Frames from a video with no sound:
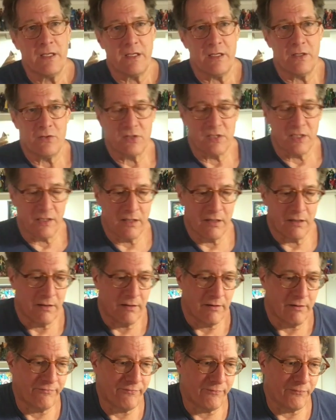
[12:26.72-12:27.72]
using
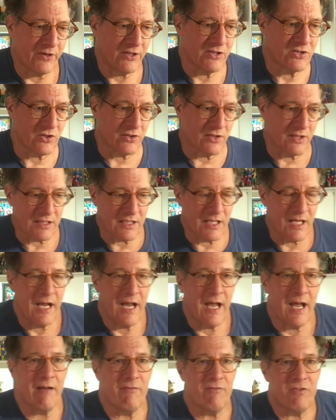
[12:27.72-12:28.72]
a feature that they
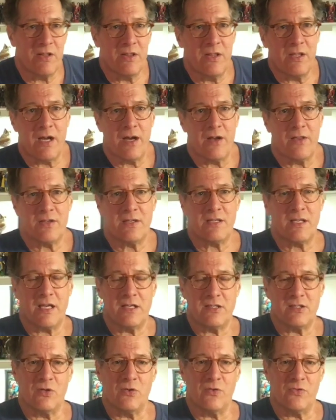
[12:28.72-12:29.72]
have in there that
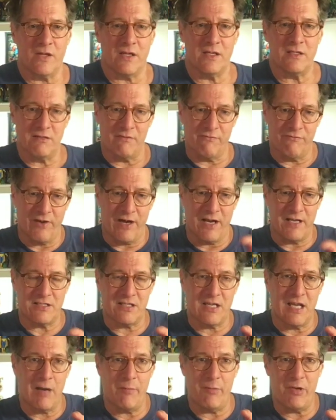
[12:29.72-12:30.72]
takes two things and finds
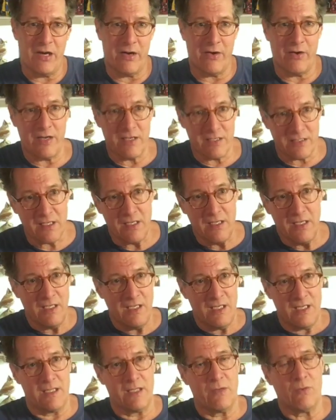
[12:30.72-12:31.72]
common areas,
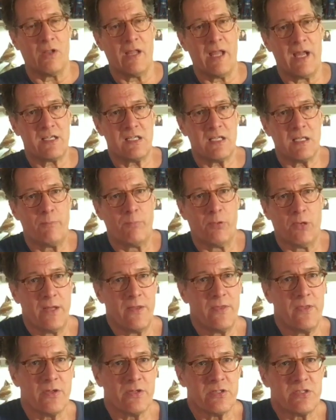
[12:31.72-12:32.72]
and then we'll actually
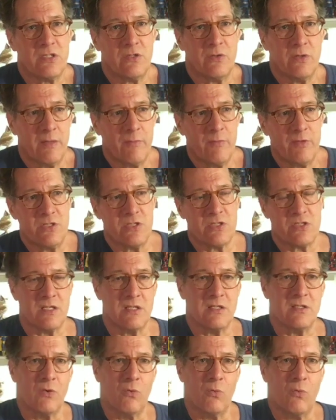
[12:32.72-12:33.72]
blend those two images
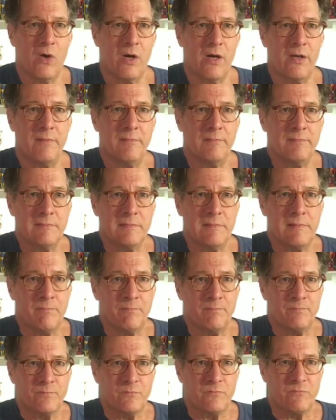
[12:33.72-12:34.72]
into one
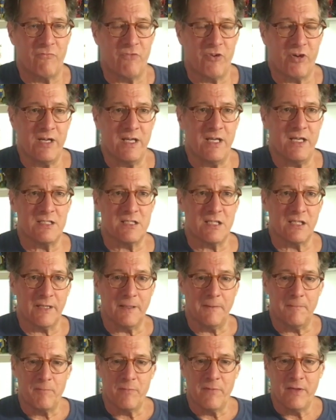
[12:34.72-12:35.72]
very easily.
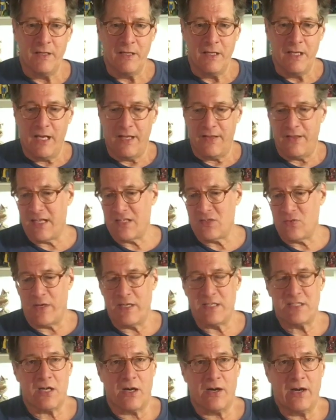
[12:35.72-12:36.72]
And that's when I
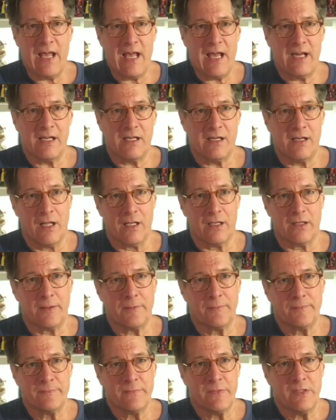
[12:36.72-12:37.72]
start adding color.
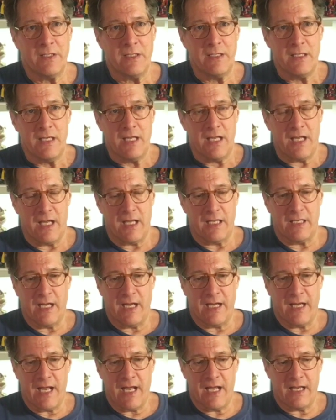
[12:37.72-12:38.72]
And
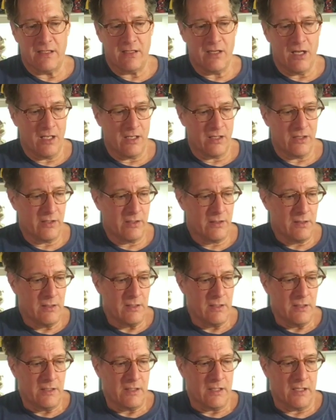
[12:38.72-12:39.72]
I add color
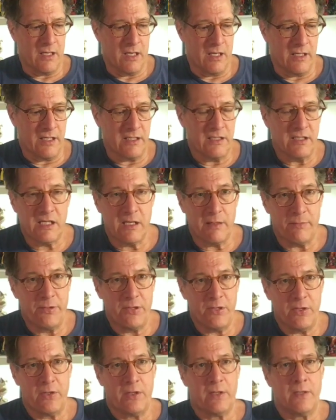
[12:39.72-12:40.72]
in the
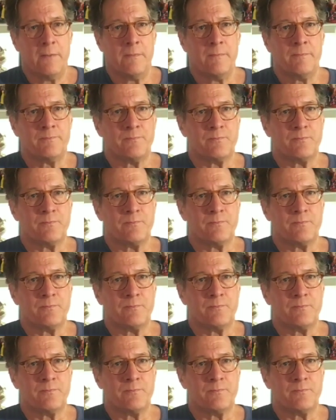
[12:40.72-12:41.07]
computer.